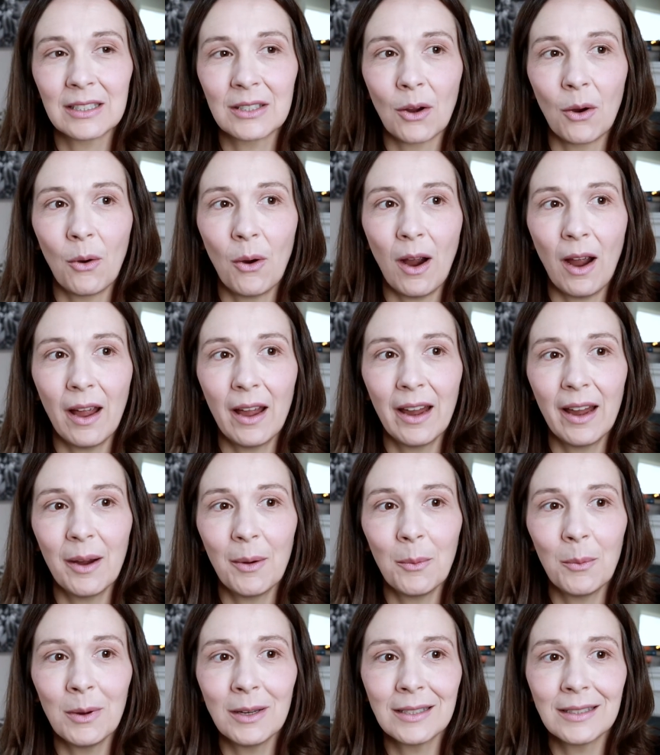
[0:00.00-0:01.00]
so it
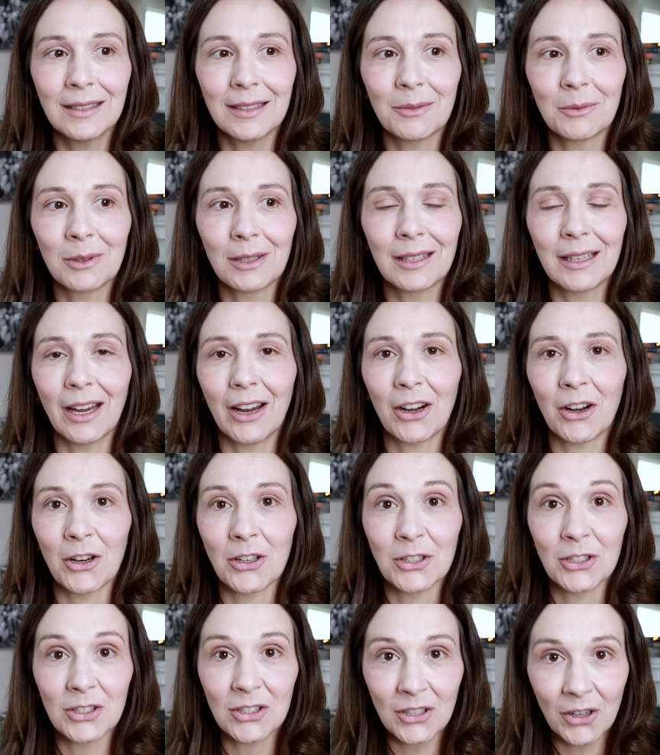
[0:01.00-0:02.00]
wasn't really a
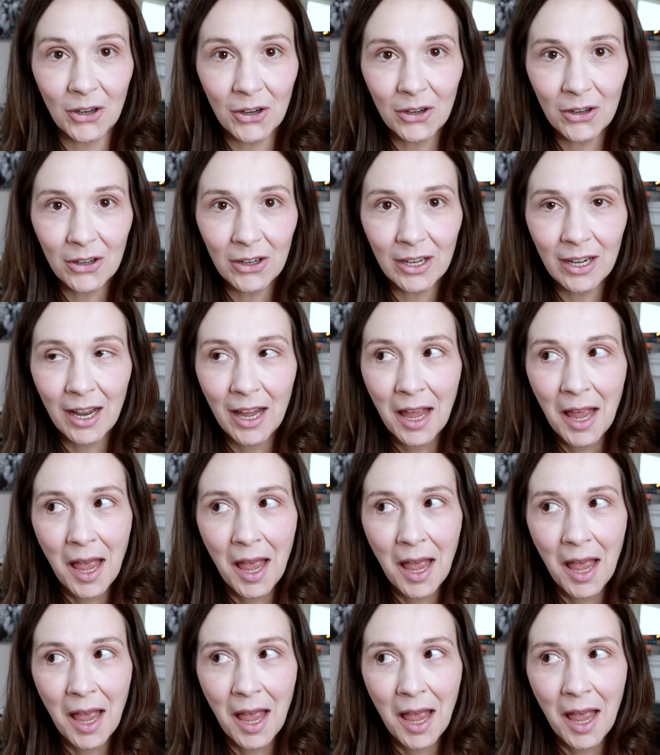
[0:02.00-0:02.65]
concern.